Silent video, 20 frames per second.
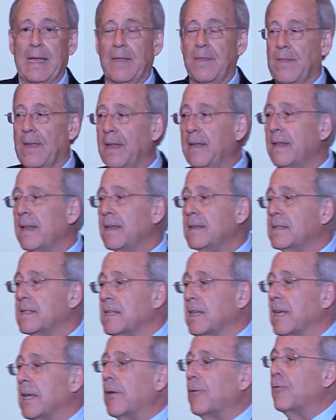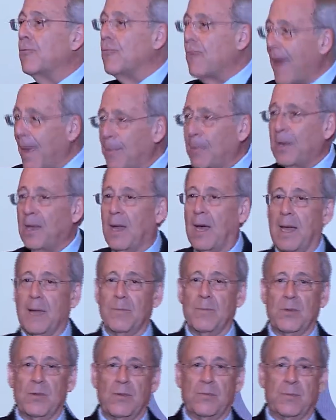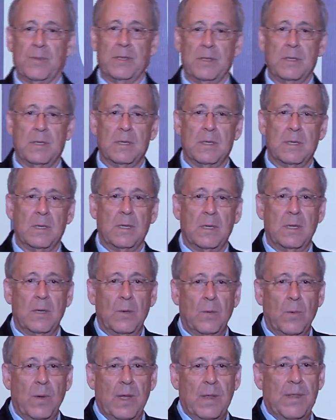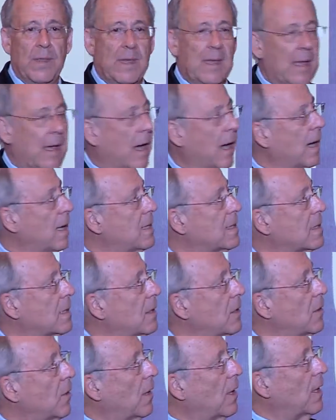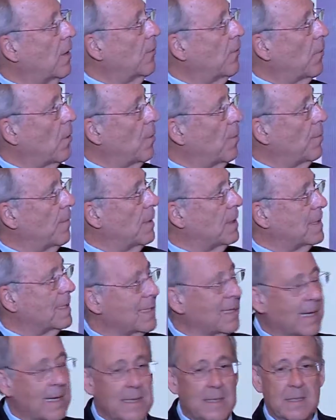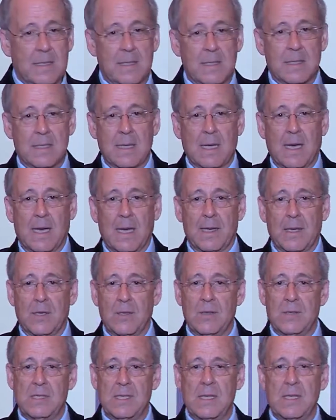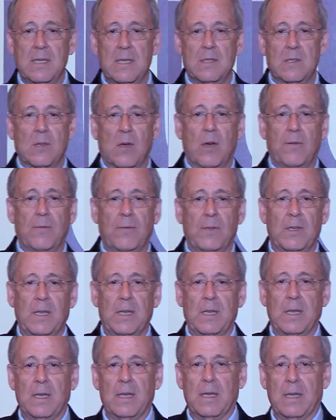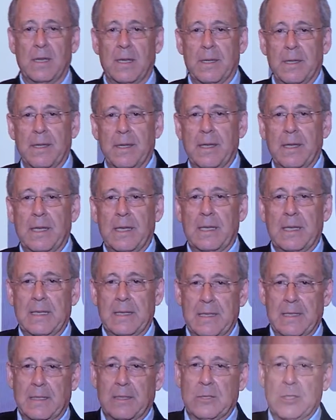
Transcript: Then there's the rapid eye movement, where the eyes are looking from side to side, and you see this often in uh, little